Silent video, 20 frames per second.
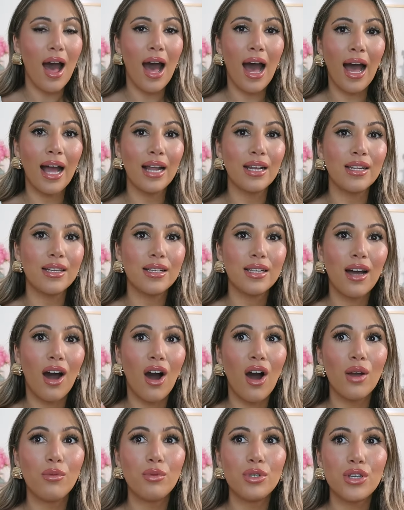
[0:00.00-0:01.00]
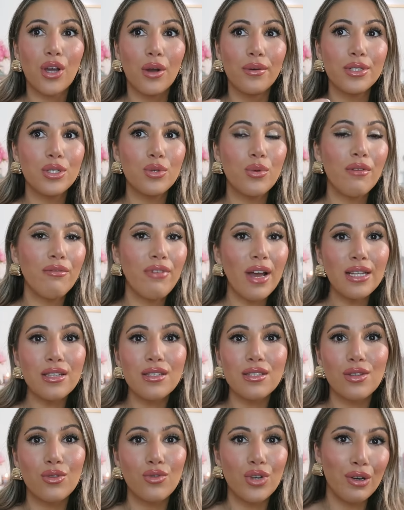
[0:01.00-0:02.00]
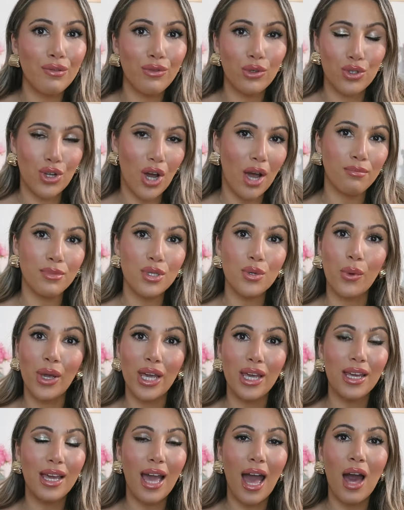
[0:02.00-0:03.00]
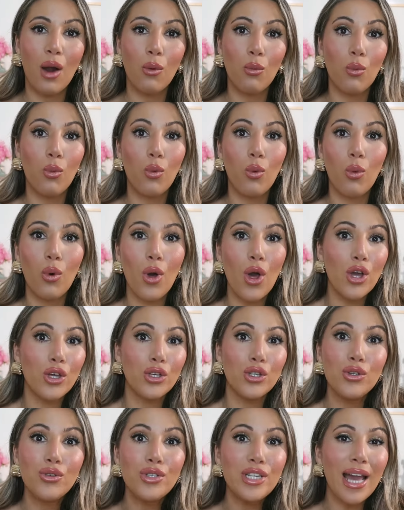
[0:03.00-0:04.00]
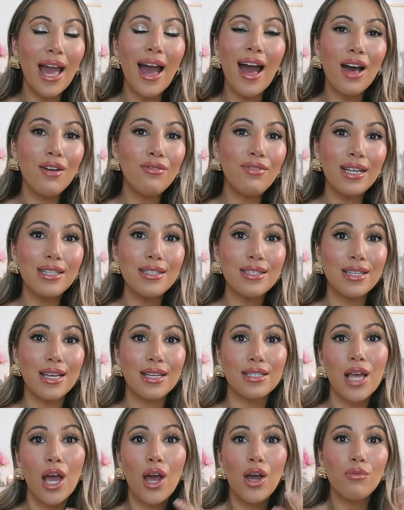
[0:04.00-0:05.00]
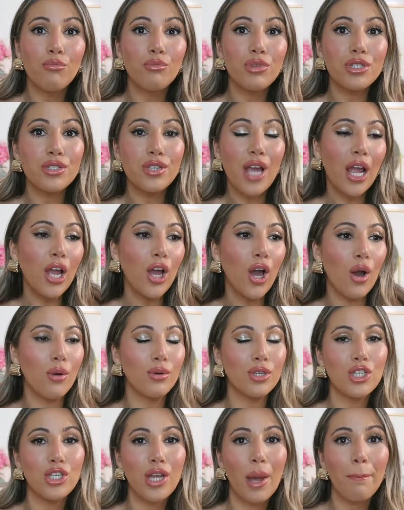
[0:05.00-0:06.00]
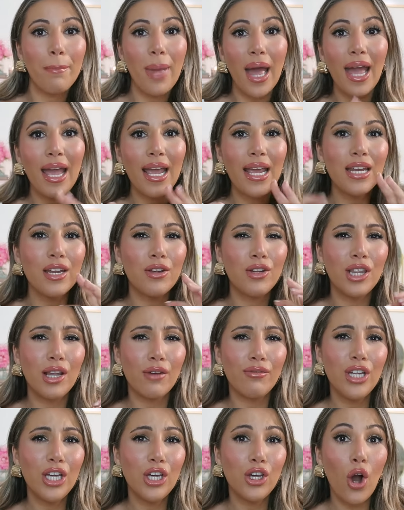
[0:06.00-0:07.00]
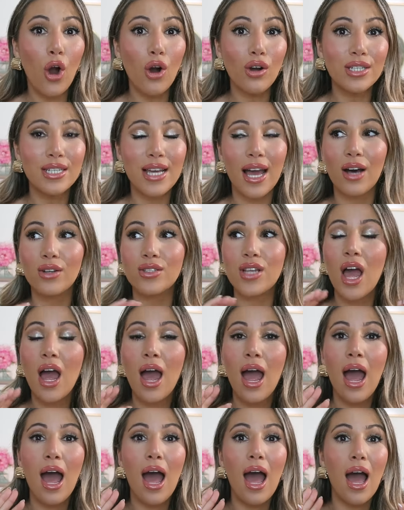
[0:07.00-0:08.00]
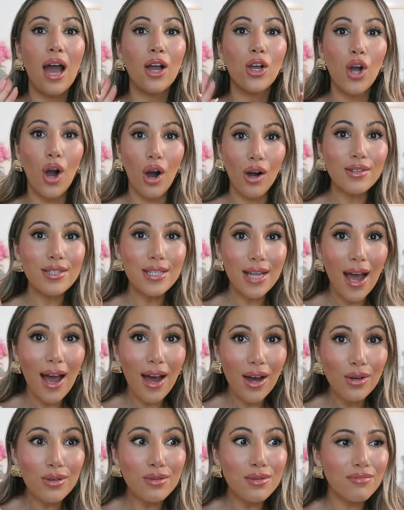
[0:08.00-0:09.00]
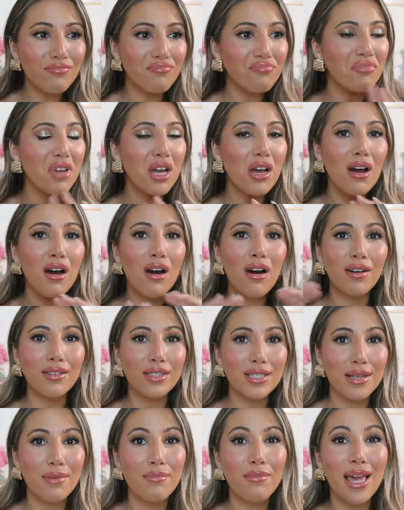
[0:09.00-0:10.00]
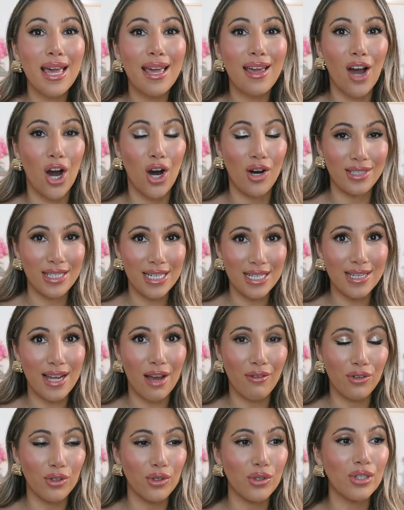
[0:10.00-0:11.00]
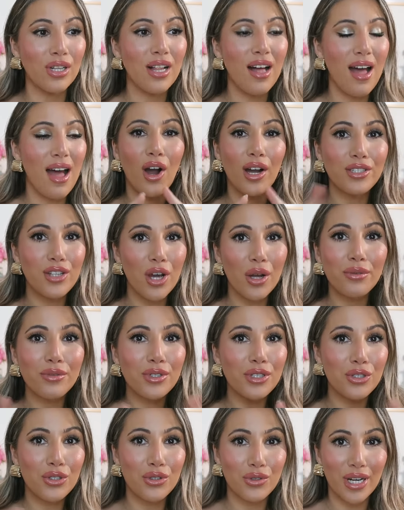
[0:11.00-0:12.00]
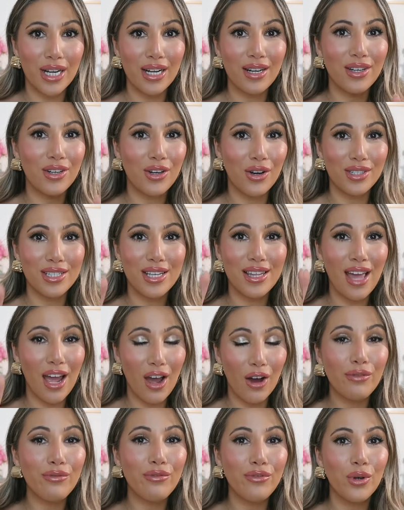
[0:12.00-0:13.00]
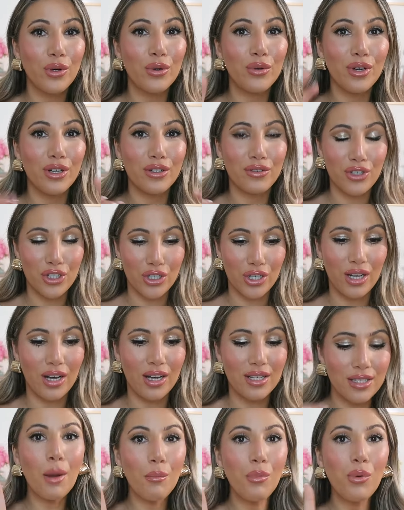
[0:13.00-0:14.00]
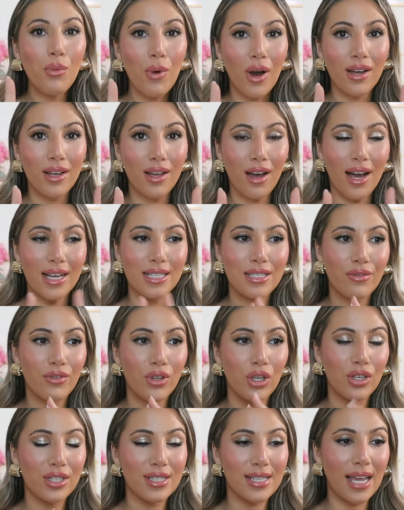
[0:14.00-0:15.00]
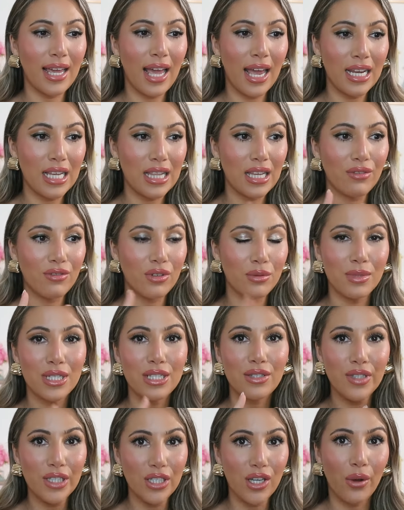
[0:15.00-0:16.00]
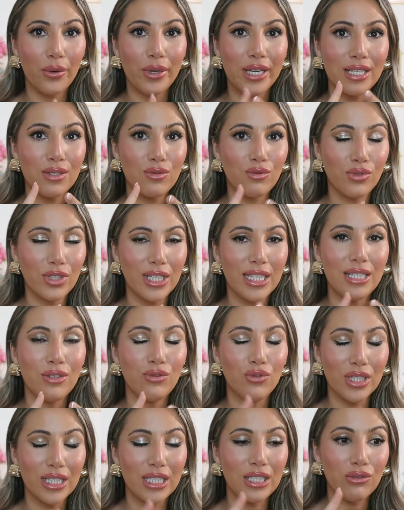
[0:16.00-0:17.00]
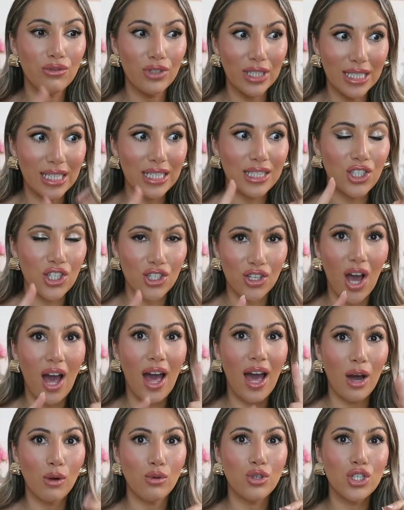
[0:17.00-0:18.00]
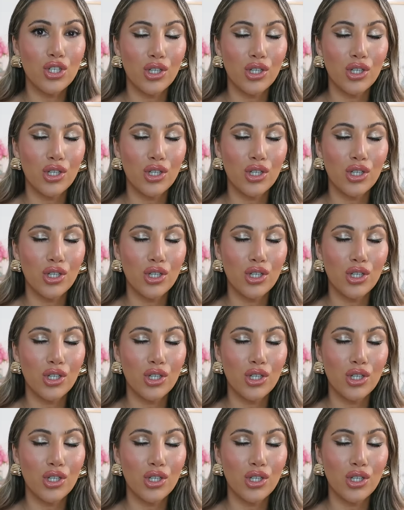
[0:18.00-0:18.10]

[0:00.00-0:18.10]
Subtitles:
And I was going to events 3 or 4 times a week. And usually at events, there's Prosecco and champagne and lovely cocktails. Cocktails, oh, to me, are the devil. I don't drink cocktails. They are full of sugar. Number one, guys, if you could take anything from this video, is really, really, really just cut out